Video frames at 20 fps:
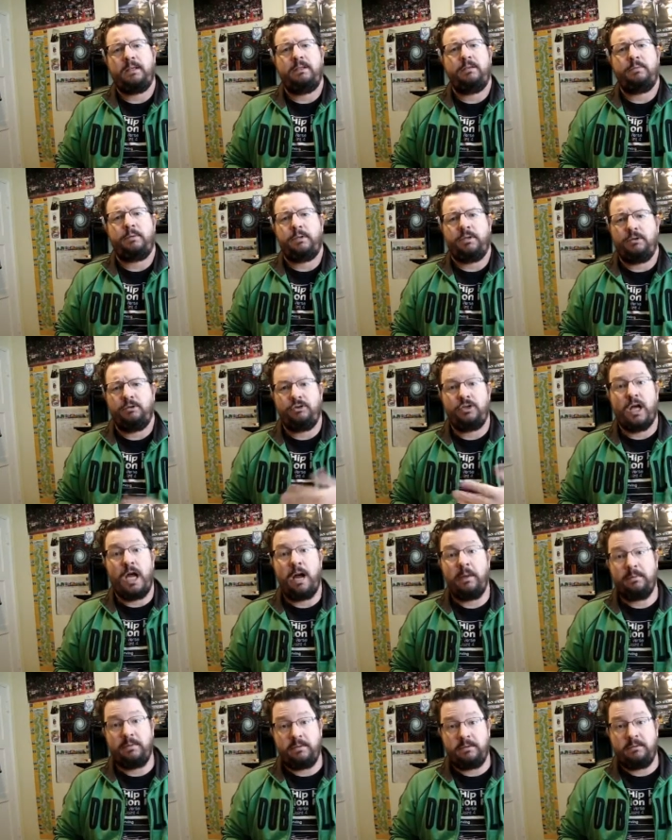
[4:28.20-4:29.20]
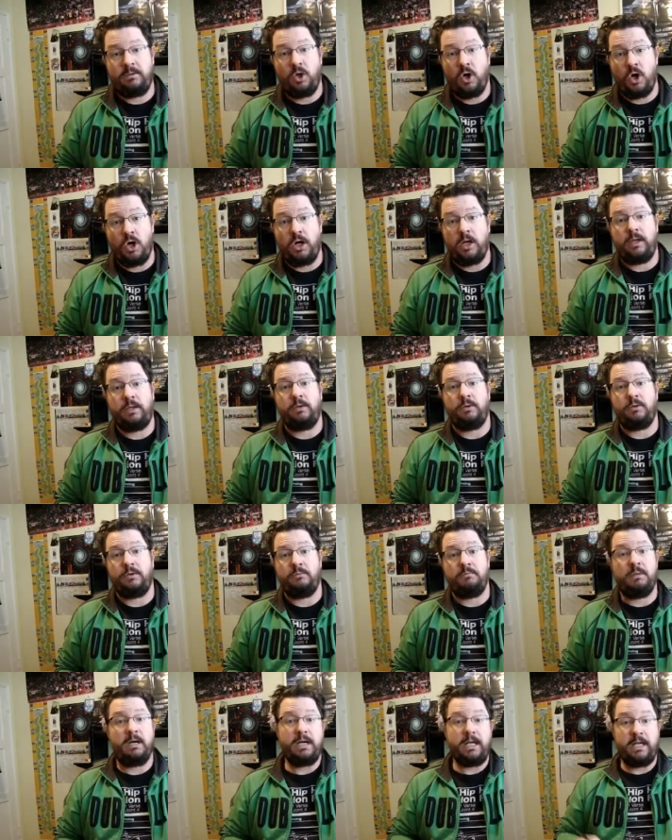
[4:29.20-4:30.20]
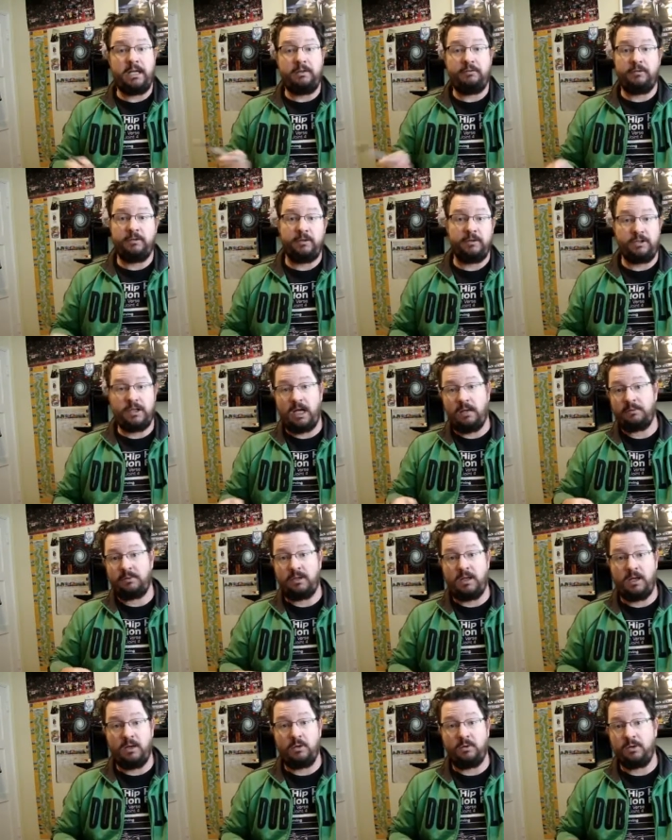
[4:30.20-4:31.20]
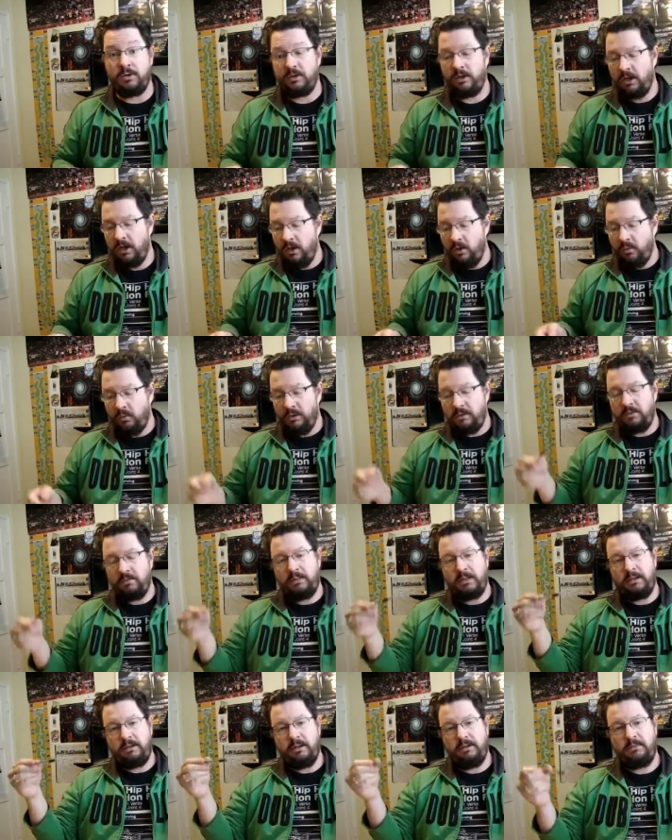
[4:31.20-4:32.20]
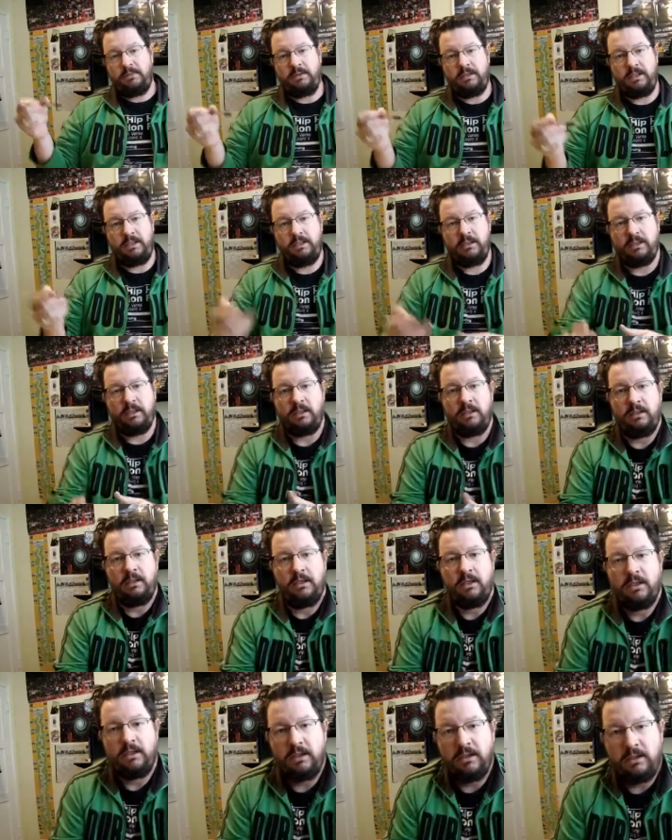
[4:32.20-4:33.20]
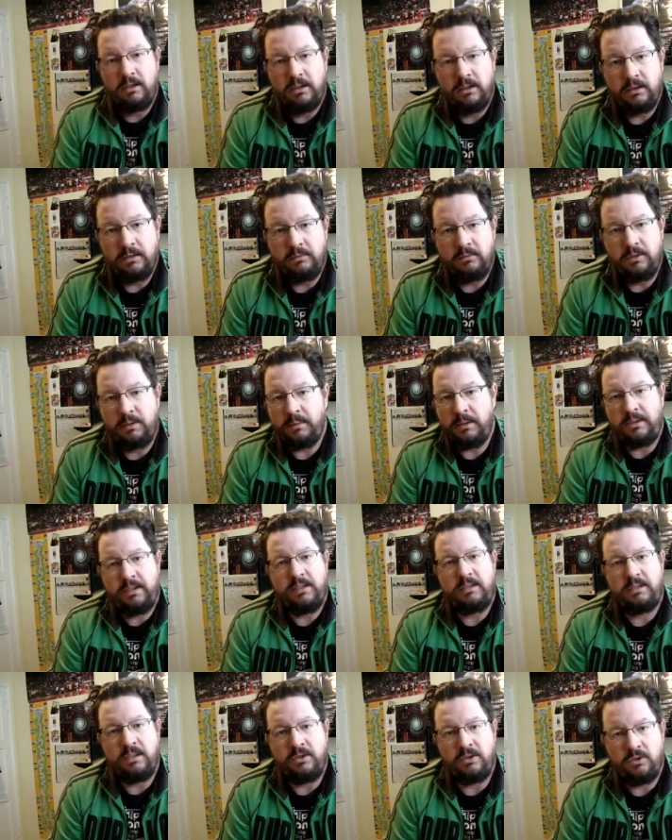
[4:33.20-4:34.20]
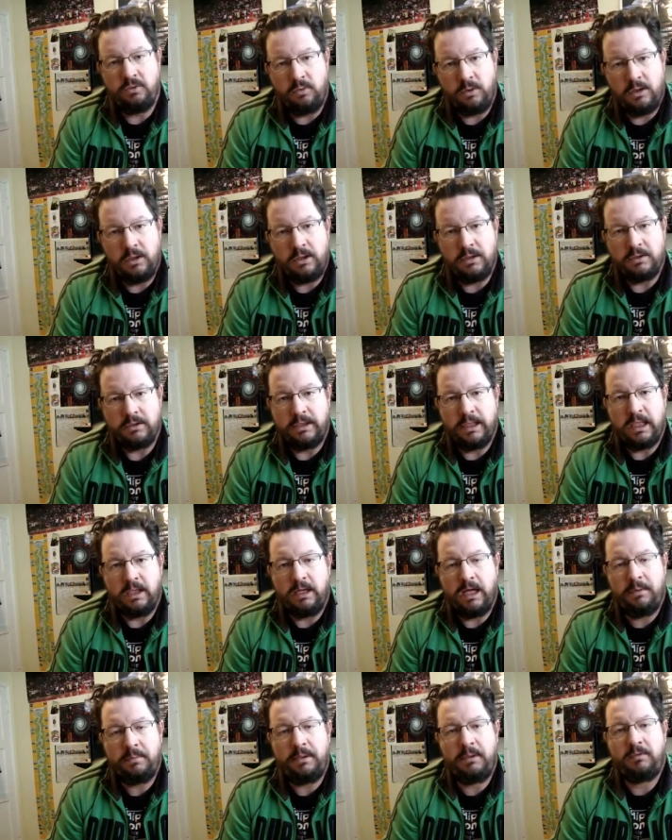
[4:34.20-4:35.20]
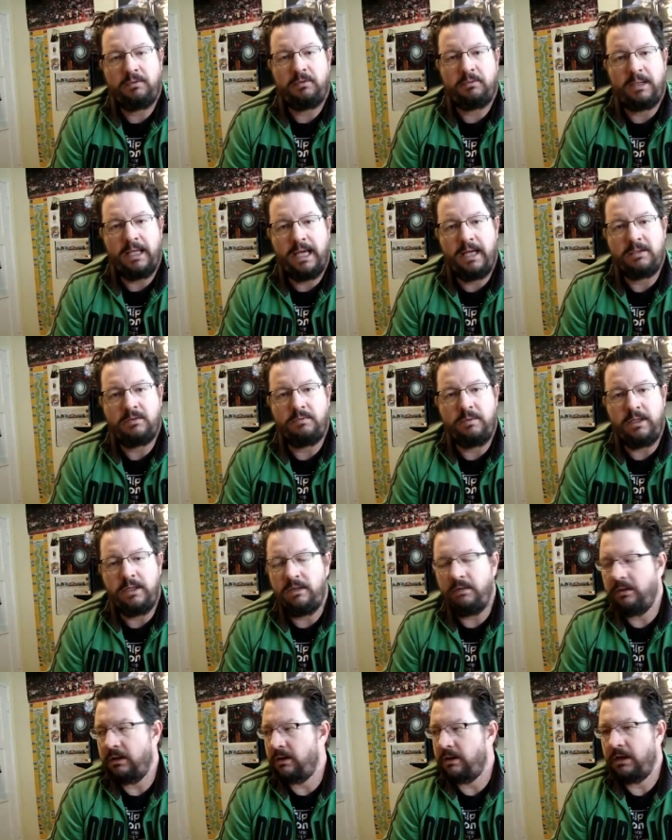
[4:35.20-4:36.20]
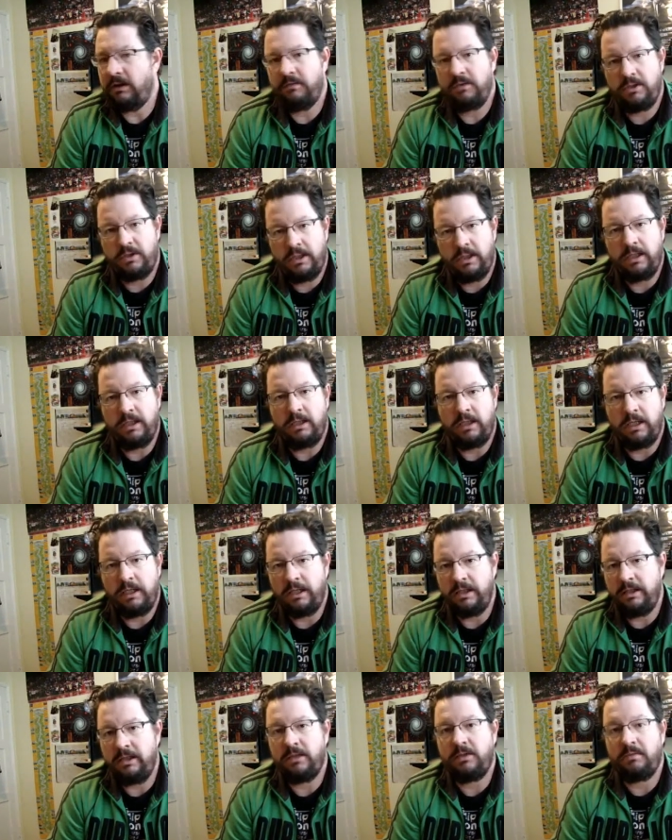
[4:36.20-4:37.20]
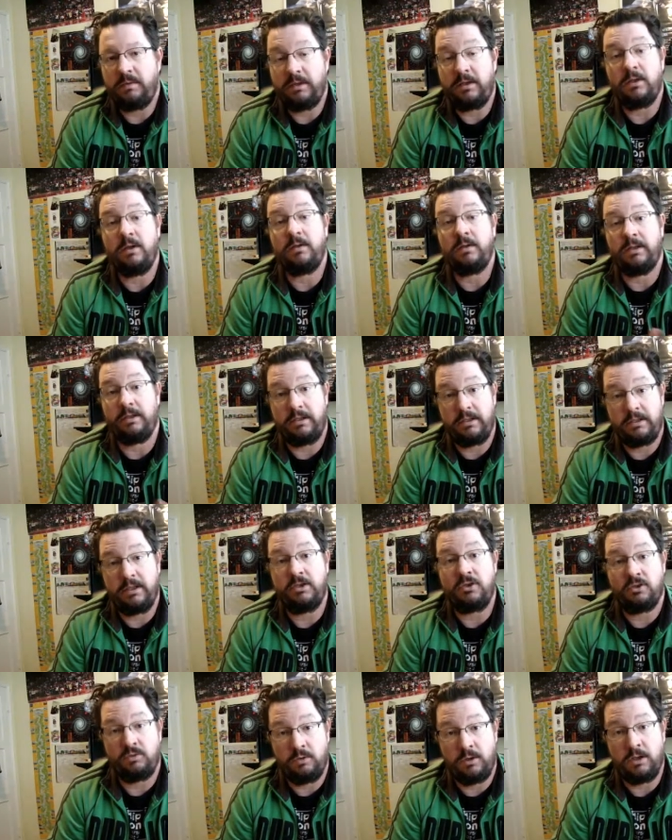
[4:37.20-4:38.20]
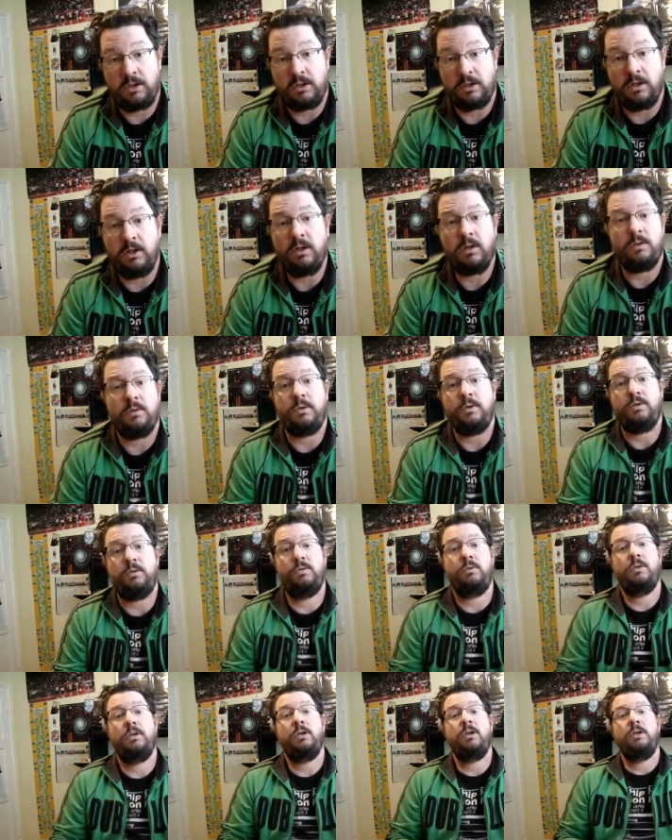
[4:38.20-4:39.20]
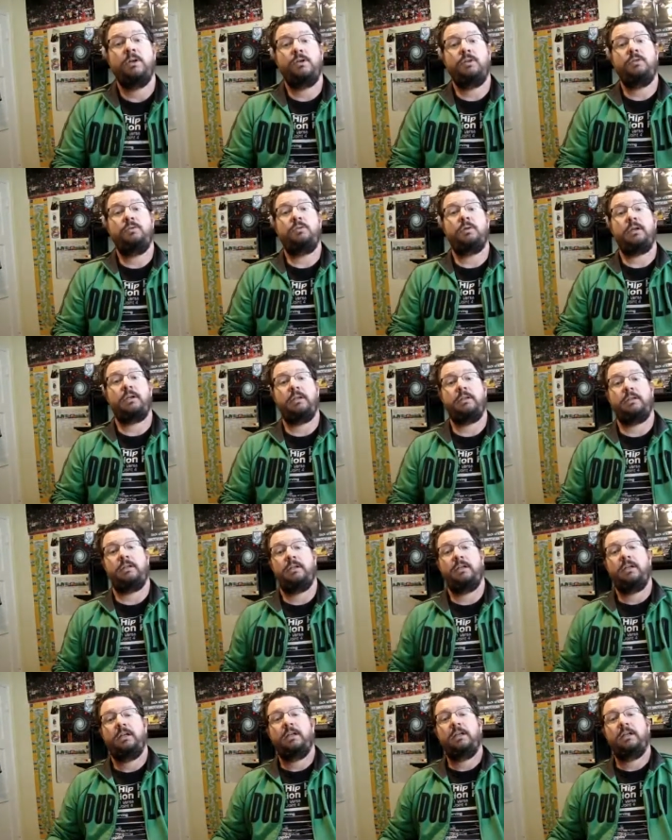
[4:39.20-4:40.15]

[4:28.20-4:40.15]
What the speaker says: Whether your job's gone or the money for your job's gone, or what about the essential workers now? How about from last week you didn't give a shit, and then this week, oh, they're an essential worker. Oh, you work at the.